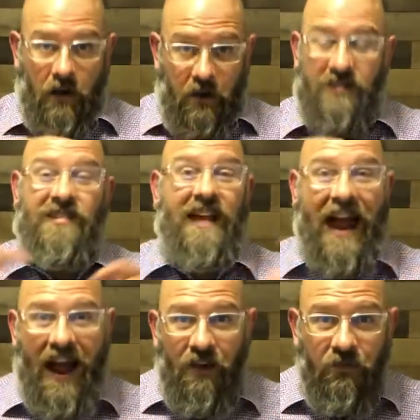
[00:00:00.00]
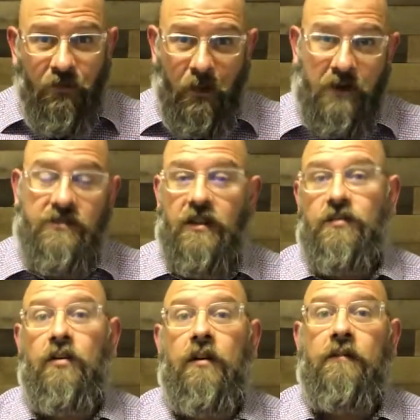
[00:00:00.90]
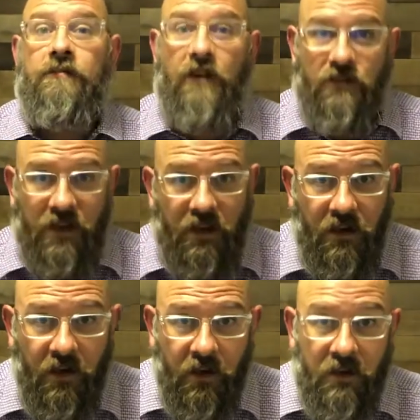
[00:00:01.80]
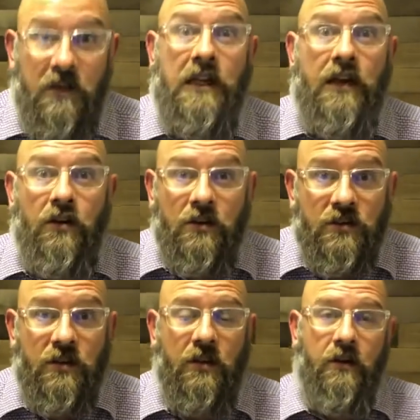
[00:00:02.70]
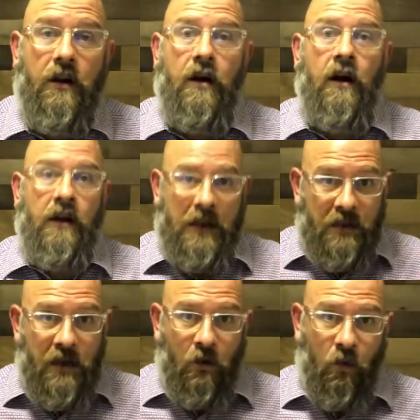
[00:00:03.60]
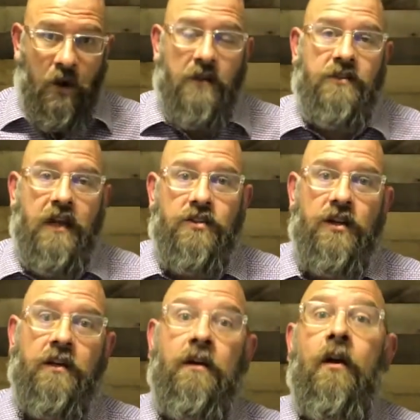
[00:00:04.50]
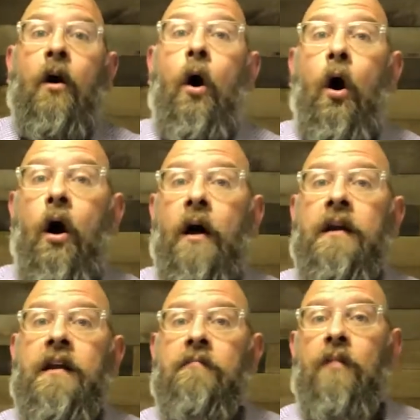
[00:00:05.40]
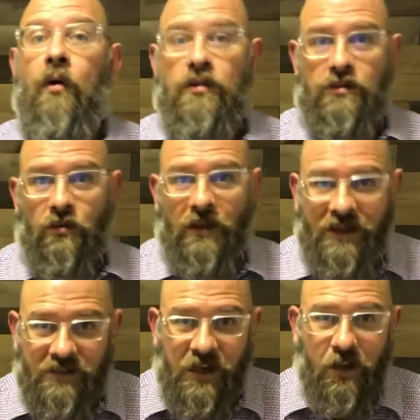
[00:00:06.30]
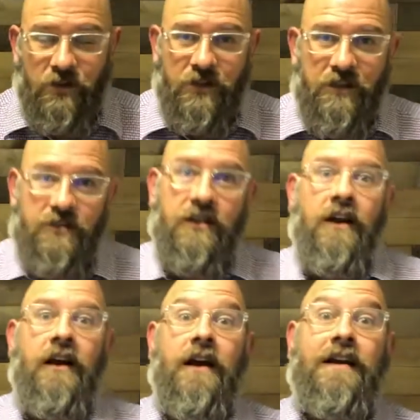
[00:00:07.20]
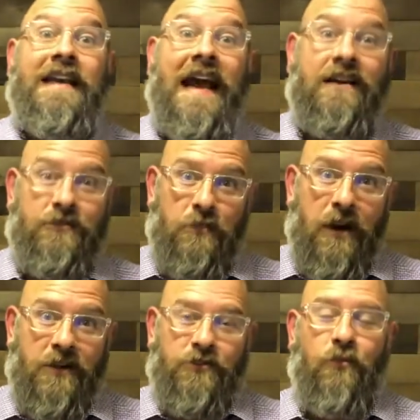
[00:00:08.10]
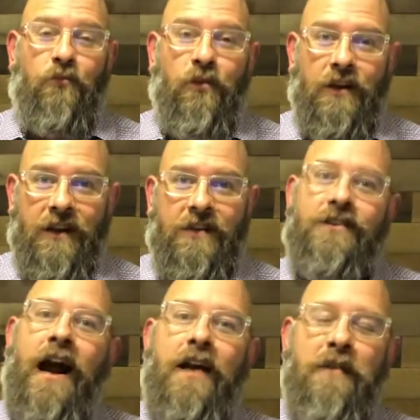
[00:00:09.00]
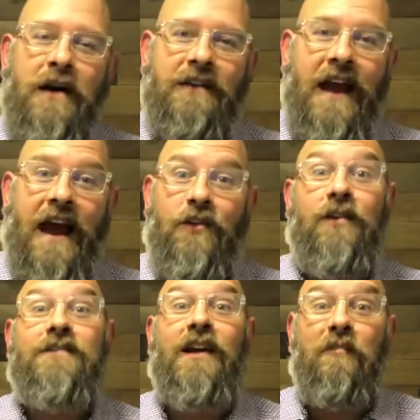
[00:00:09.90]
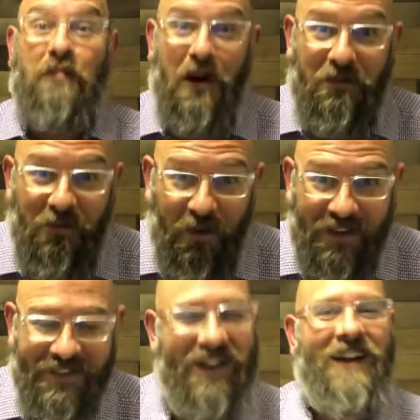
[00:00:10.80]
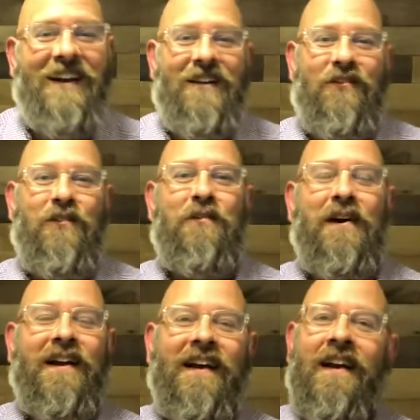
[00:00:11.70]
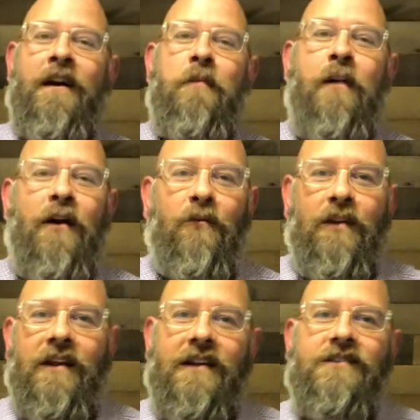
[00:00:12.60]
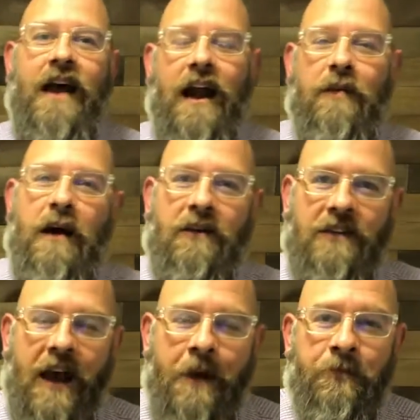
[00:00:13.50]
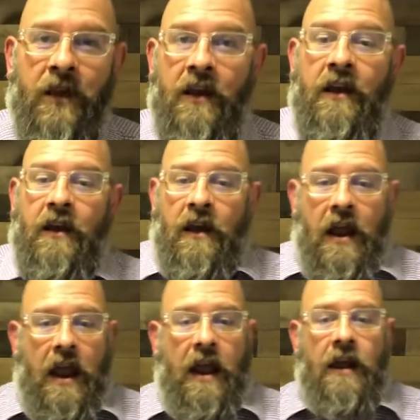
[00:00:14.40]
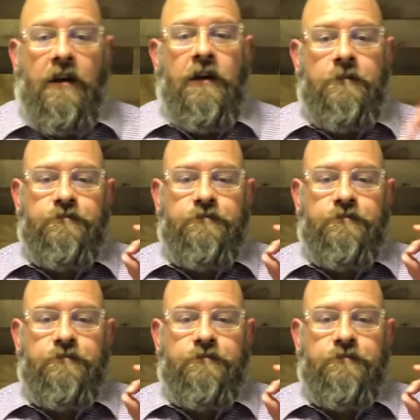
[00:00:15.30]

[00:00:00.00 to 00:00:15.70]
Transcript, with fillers: staff, about 650 leaders in their organization, on emotional intelligence next month. So really excited about that. You can say a prayer for us if you would, but really excited about that. And